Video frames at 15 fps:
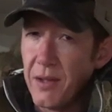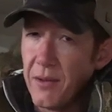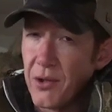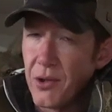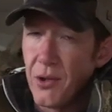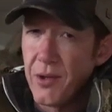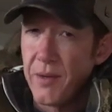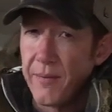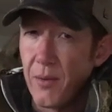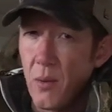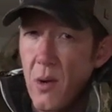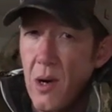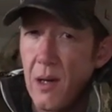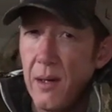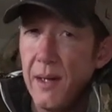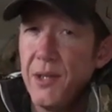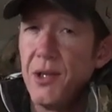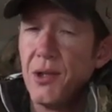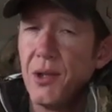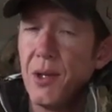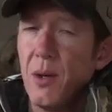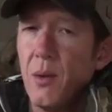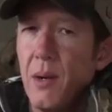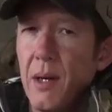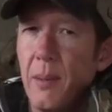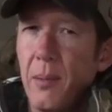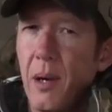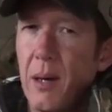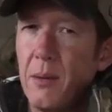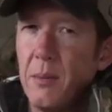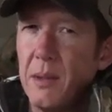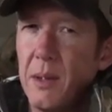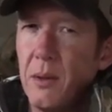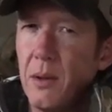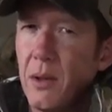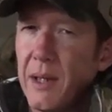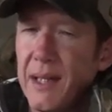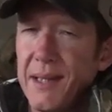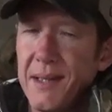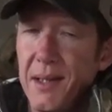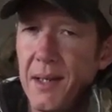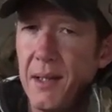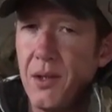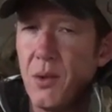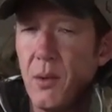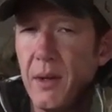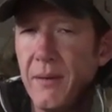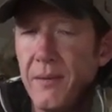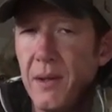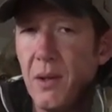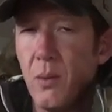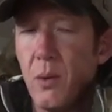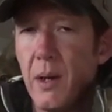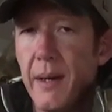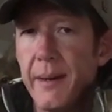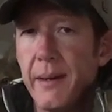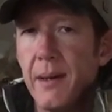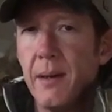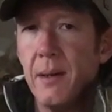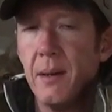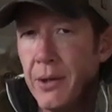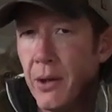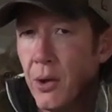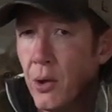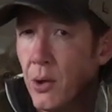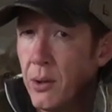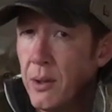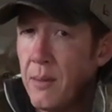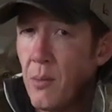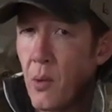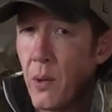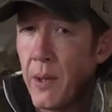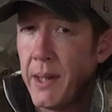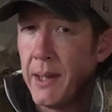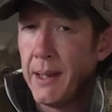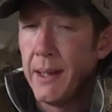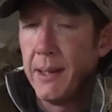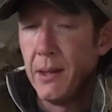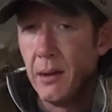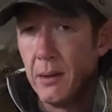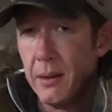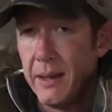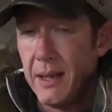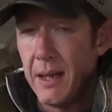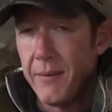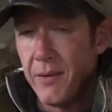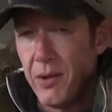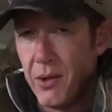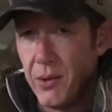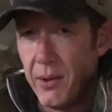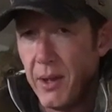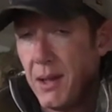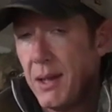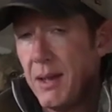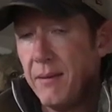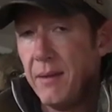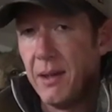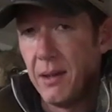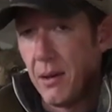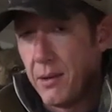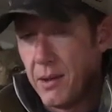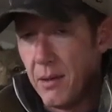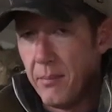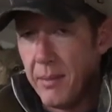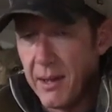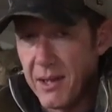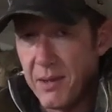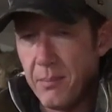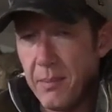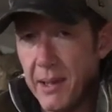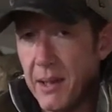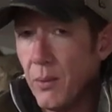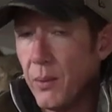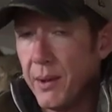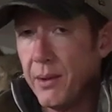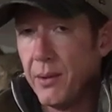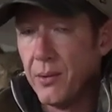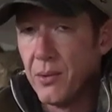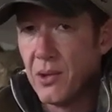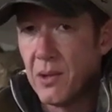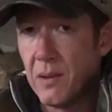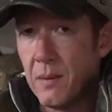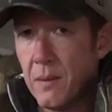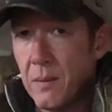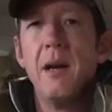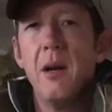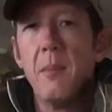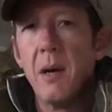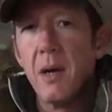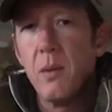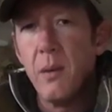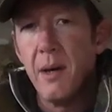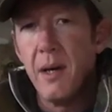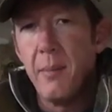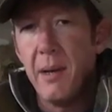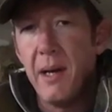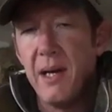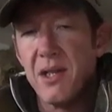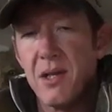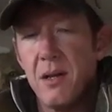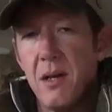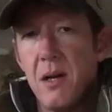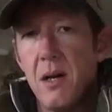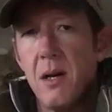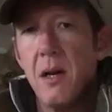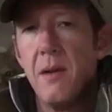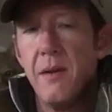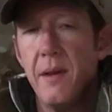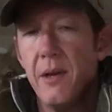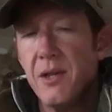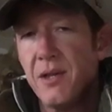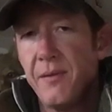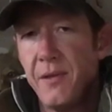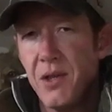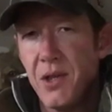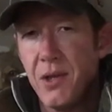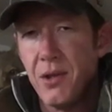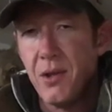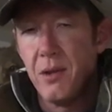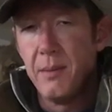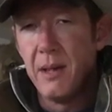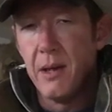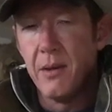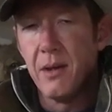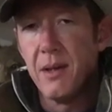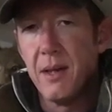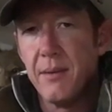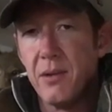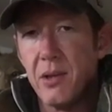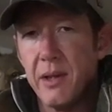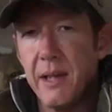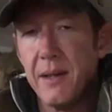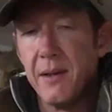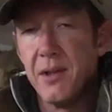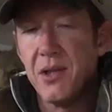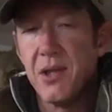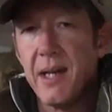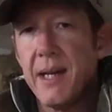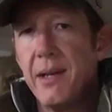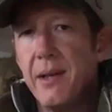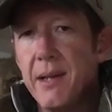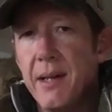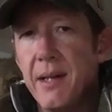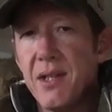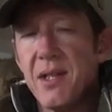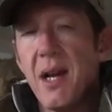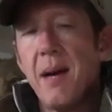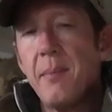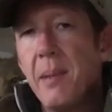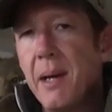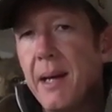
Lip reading: says you're searching for walleyes, you're gonna wanna probably look in 10 to 20 feet of water in your early morning and your late afternoon into evening are your best bite windows. Now Mark wanted to pass along, there's a fishing tournament out on Devil's Lake this Saturday. Stop